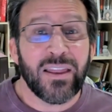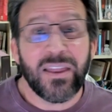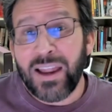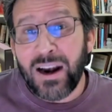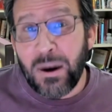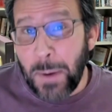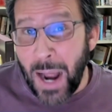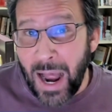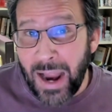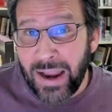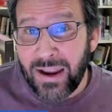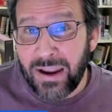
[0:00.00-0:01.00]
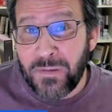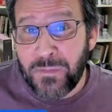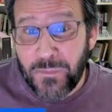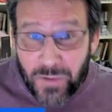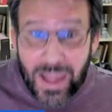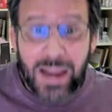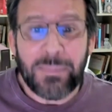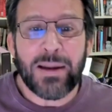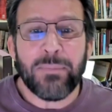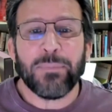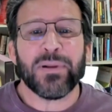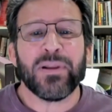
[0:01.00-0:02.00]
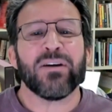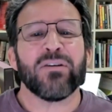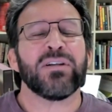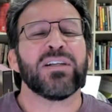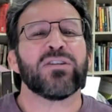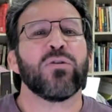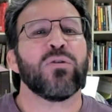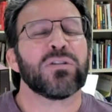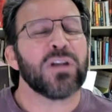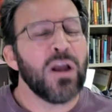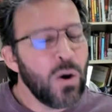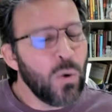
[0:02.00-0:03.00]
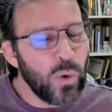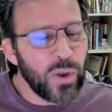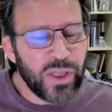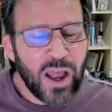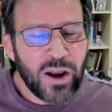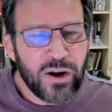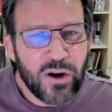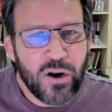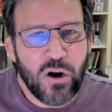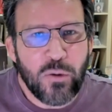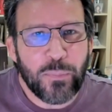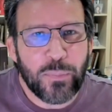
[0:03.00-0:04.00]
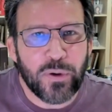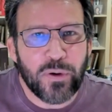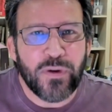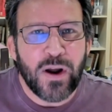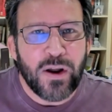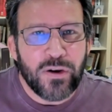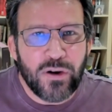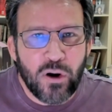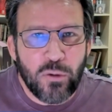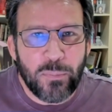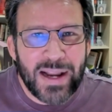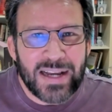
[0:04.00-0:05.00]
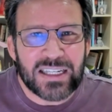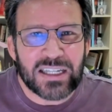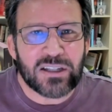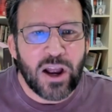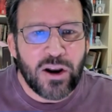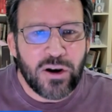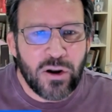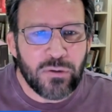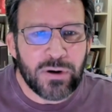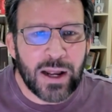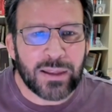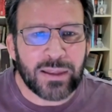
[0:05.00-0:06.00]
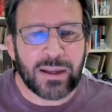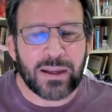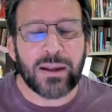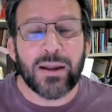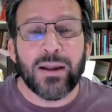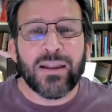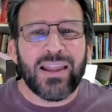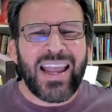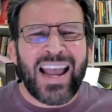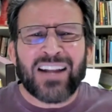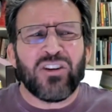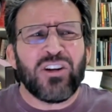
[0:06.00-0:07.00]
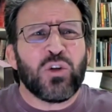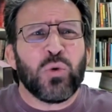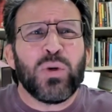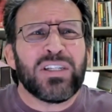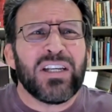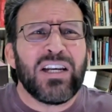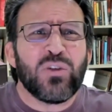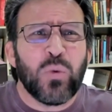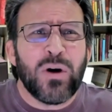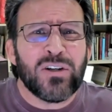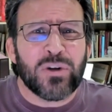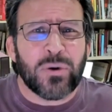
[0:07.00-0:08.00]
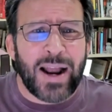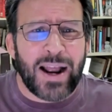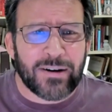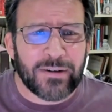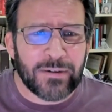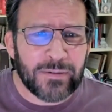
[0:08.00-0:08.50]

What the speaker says: thereby inflaming political discourse with no proof, no basis, no nothing. They actually twisted his words around.